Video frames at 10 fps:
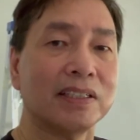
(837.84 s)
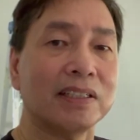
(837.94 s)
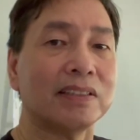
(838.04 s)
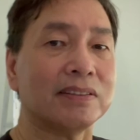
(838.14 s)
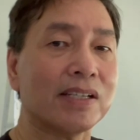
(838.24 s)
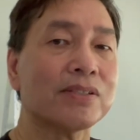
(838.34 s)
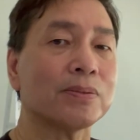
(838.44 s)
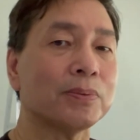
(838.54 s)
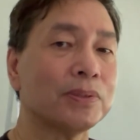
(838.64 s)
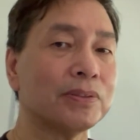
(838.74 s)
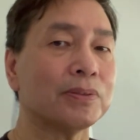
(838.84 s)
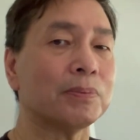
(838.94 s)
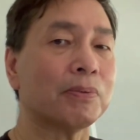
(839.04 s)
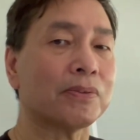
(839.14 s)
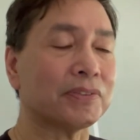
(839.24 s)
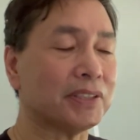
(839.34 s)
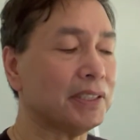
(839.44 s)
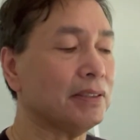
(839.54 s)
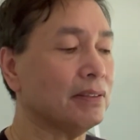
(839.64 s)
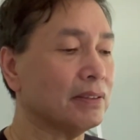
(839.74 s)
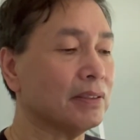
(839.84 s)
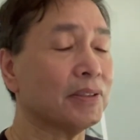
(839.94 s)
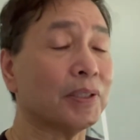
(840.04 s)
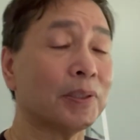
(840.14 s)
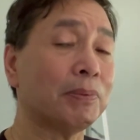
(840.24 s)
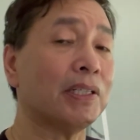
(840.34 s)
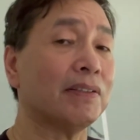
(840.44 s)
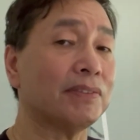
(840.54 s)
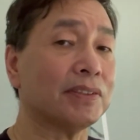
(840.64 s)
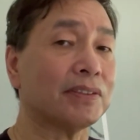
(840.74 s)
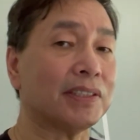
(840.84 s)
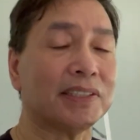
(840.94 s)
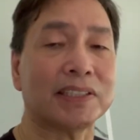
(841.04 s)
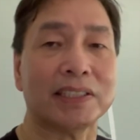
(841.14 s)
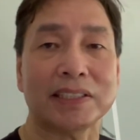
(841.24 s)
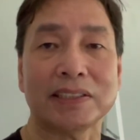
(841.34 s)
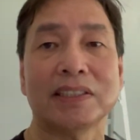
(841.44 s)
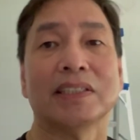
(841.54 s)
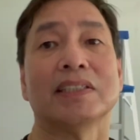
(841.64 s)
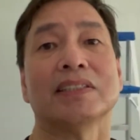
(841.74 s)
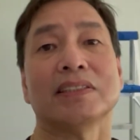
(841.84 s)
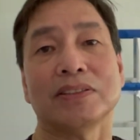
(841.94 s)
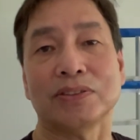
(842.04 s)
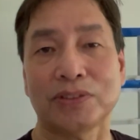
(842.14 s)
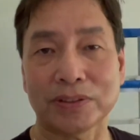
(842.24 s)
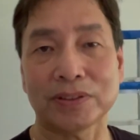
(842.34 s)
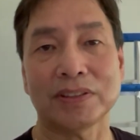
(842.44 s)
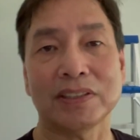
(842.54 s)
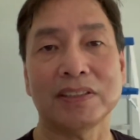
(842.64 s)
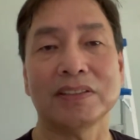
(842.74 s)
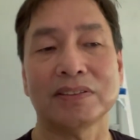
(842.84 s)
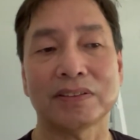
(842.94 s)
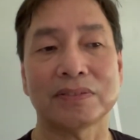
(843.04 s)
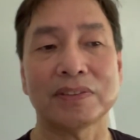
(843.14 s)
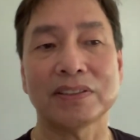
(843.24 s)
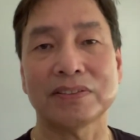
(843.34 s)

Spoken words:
Nesta with Gluten-Free. Hope you're having a great day. Enjoy the rest of